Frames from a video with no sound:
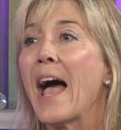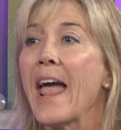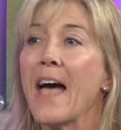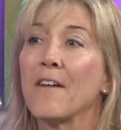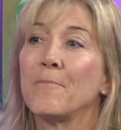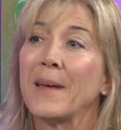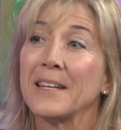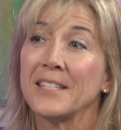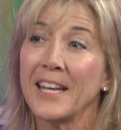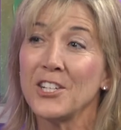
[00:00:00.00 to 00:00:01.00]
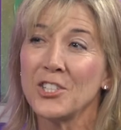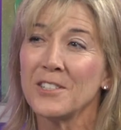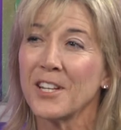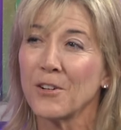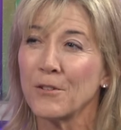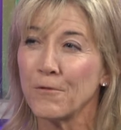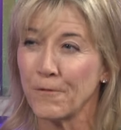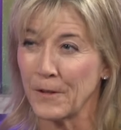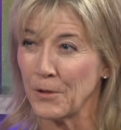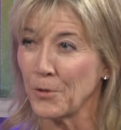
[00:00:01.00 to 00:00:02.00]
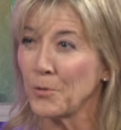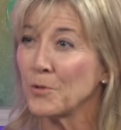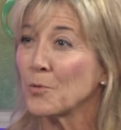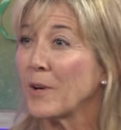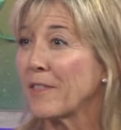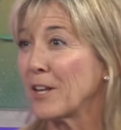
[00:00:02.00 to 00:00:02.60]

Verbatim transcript: I have meditations that are infused with